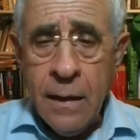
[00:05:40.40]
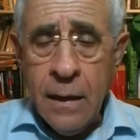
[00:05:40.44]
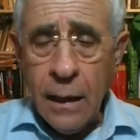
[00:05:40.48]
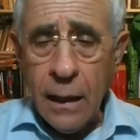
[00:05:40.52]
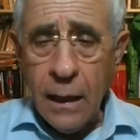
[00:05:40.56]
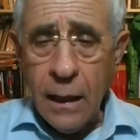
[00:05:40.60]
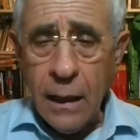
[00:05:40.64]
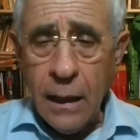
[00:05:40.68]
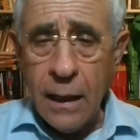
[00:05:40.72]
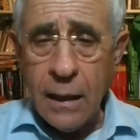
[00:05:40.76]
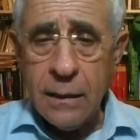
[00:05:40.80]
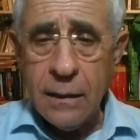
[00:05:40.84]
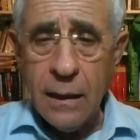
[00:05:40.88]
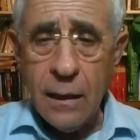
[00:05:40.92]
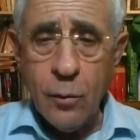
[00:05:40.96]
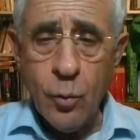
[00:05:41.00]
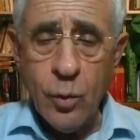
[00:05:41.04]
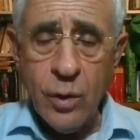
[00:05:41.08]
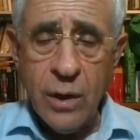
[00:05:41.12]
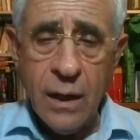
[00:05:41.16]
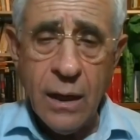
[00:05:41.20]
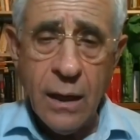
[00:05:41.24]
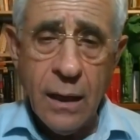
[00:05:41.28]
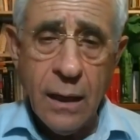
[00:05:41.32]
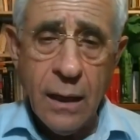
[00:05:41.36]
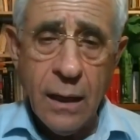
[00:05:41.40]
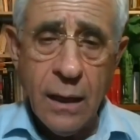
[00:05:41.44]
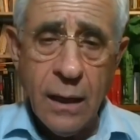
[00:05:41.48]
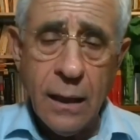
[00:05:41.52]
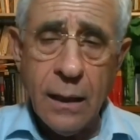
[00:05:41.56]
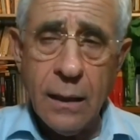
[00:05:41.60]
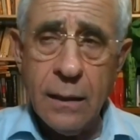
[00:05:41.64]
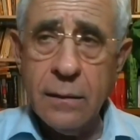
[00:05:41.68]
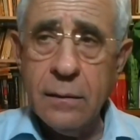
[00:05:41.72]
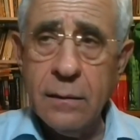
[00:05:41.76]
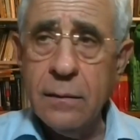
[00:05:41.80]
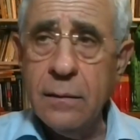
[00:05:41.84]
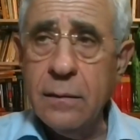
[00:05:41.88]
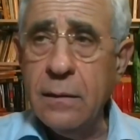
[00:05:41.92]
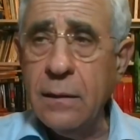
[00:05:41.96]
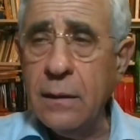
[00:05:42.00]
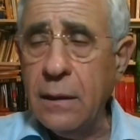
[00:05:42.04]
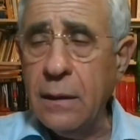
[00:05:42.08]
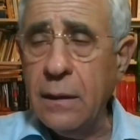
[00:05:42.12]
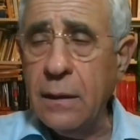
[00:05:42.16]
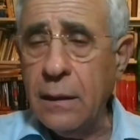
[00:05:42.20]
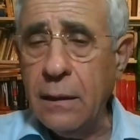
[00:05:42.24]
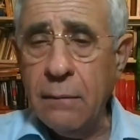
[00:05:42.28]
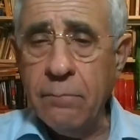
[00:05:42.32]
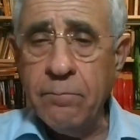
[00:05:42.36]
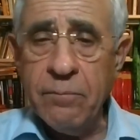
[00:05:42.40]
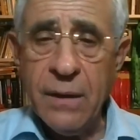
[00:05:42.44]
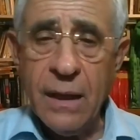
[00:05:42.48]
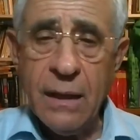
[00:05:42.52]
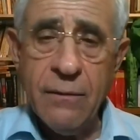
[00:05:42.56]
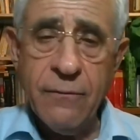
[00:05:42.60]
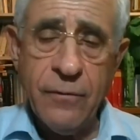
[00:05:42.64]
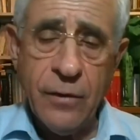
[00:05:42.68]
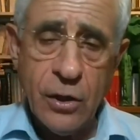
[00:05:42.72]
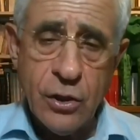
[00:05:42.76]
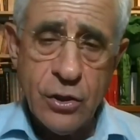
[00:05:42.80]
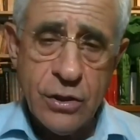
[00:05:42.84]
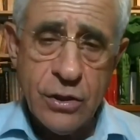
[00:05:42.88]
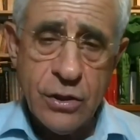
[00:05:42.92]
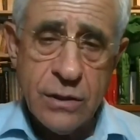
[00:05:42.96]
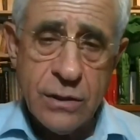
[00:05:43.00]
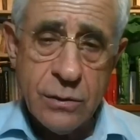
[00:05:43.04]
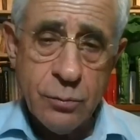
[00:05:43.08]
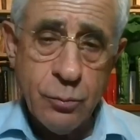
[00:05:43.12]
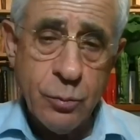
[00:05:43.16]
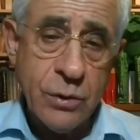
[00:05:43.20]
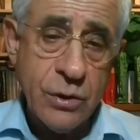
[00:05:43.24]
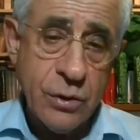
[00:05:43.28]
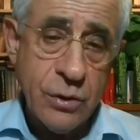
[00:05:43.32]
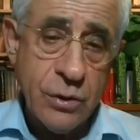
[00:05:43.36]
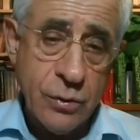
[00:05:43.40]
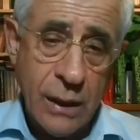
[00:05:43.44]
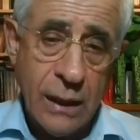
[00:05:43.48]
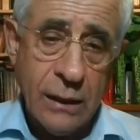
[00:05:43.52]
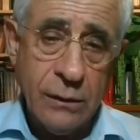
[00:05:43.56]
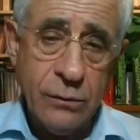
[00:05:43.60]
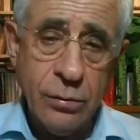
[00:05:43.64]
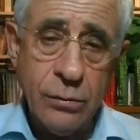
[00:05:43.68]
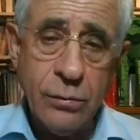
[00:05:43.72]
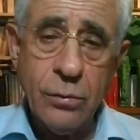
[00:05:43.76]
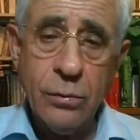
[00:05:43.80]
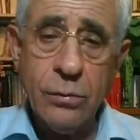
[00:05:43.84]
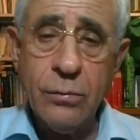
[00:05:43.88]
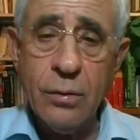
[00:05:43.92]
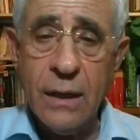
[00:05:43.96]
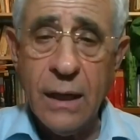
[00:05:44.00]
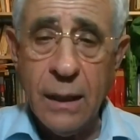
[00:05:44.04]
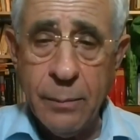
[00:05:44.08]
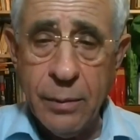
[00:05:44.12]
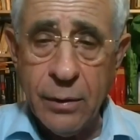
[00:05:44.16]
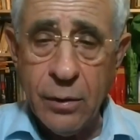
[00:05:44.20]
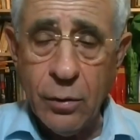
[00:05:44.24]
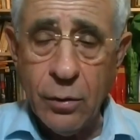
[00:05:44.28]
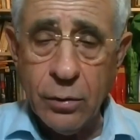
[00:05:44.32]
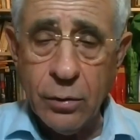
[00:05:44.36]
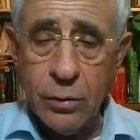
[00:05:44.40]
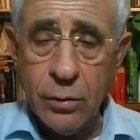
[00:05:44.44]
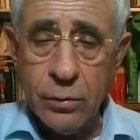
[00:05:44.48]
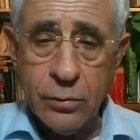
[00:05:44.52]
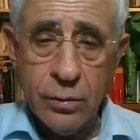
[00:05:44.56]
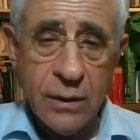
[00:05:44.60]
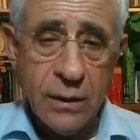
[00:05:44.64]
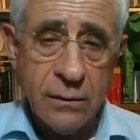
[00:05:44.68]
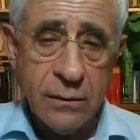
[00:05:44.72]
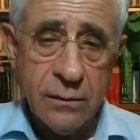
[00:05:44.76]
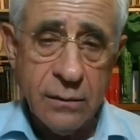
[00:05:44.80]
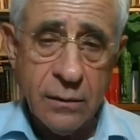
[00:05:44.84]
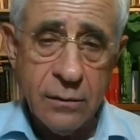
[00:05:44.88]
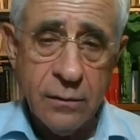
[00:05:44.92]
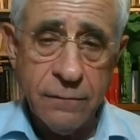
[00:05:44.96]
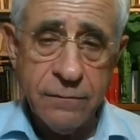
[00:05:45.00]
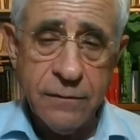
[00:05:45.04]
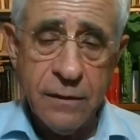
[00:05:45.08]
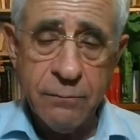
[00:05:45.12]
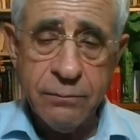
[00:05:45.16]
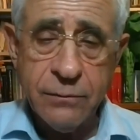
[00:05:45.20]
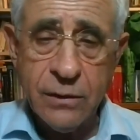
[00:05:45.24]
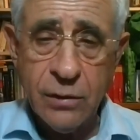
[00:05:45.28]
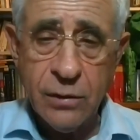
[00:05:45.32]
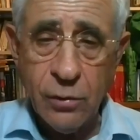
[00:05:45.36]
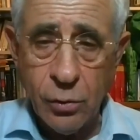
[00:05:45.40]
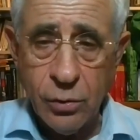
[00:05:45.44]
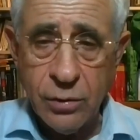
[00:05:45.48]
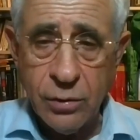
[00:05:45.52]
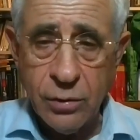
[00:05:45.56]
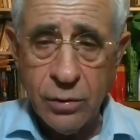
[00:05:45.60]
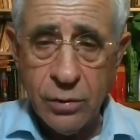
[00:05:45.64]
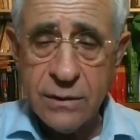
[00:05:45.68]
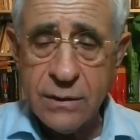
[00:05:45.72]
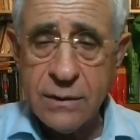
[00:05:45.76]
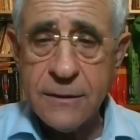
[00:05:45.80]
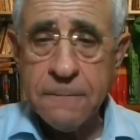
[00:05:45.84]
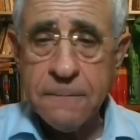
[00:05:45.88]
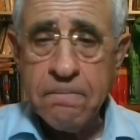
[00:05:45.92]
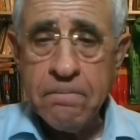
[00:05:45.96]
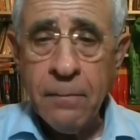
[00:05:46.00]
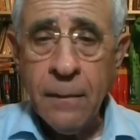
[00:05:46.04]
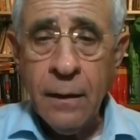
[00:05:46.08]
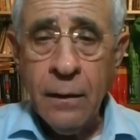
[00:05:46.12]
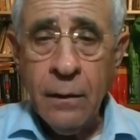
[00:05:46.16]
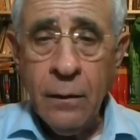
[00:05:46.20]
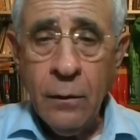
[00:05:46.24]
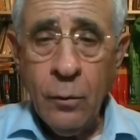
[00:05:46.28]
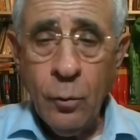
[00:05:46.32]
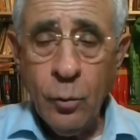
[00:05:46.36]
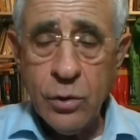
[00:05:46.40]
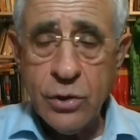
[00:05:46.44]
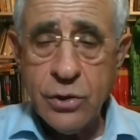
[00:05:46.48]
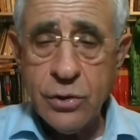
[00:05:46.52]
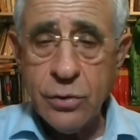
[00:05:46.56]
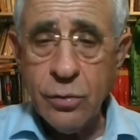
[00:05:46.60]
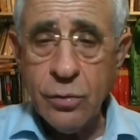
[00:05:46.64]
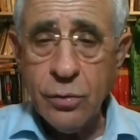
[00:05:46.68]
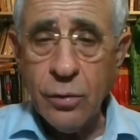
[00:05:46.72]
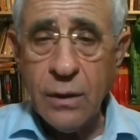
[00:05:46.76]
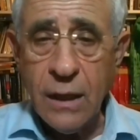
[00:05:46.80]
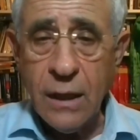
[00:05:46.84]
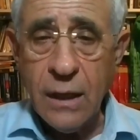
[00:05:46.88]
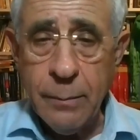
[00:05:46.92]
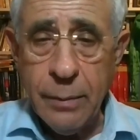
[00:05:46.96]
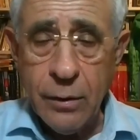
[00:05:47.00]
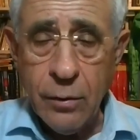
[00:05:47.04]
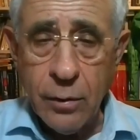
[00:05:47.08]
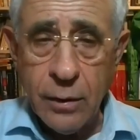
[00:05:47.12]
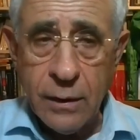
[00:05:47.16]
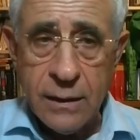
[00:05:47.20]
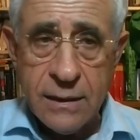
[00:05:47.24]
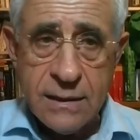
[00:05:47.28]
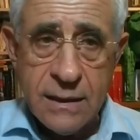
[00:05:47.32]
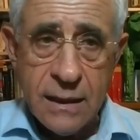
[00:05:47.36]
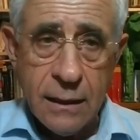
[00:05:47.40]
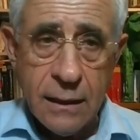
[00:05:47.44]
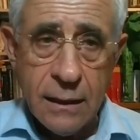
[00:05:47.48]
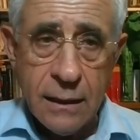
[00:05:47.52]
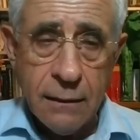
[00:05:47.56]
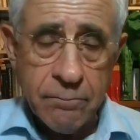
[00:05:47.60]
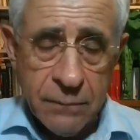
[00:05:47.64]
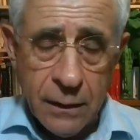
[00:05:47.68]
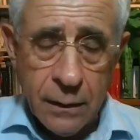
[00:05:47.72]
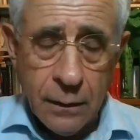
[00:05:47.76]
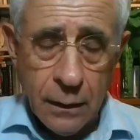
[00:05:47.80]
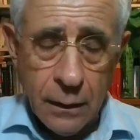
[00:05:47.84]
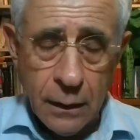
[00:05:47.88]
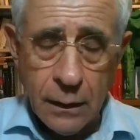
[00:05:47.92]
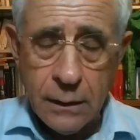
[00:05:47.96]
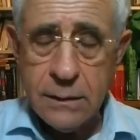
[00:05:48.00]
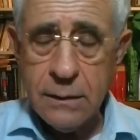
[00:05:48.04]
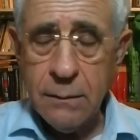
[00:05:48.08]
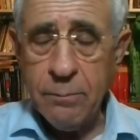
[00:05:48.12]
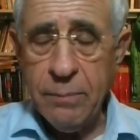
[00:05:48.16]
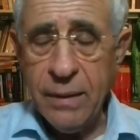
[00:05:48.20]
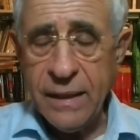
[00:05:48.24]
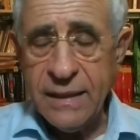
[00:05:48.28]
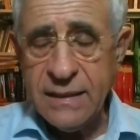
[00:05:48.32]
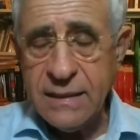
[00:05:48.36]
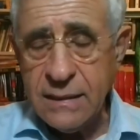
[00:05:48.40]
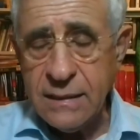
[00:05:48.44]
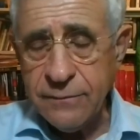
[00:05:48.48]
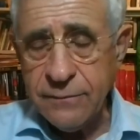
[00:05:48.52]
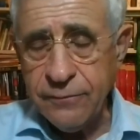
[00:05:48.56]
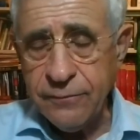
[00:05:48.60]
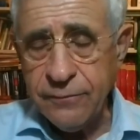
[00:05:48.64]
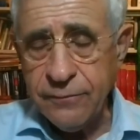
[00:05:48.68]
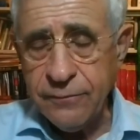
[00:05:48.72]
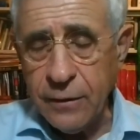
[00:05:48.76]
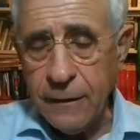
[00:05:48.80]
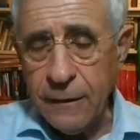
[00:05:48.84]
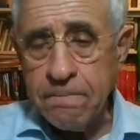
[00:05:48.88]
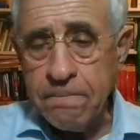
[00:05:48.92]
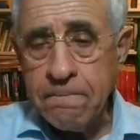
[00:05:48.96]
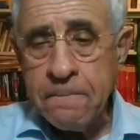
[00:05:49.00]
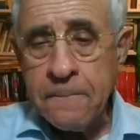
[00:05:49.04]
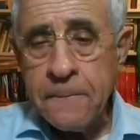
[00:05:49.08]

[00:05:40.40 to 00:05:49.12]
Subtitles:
And then we had the invasions which we had to do to Lebanon to get rid of the terrorists, which took Lebanon as a basis for them.